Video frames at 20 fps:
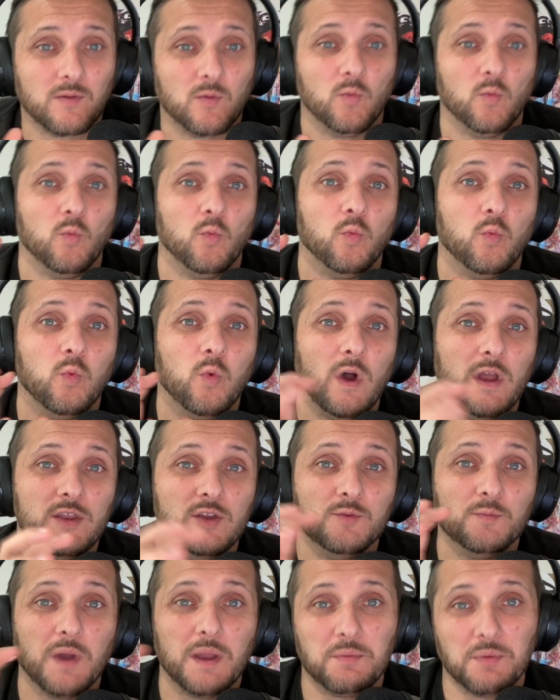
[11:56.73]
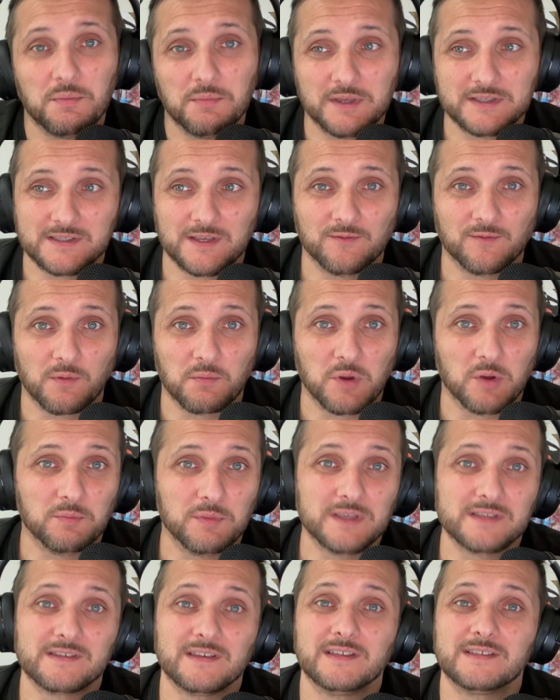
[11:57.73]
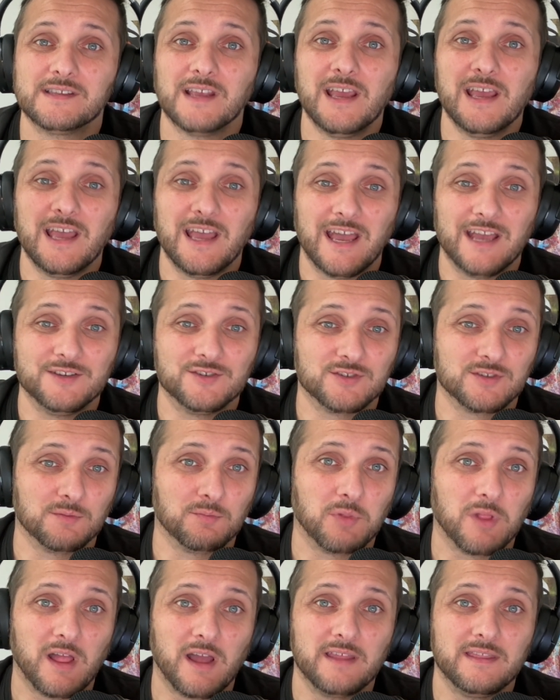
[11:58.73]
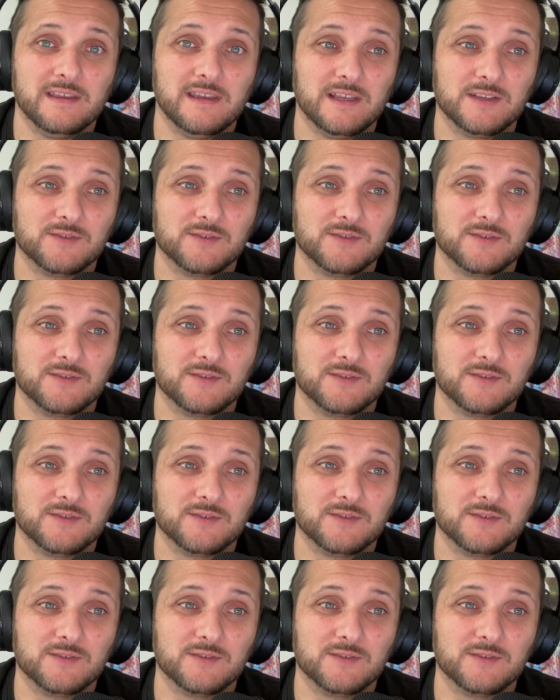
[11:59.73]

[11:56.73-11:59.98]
what you might be missing from your business and just apply the ACE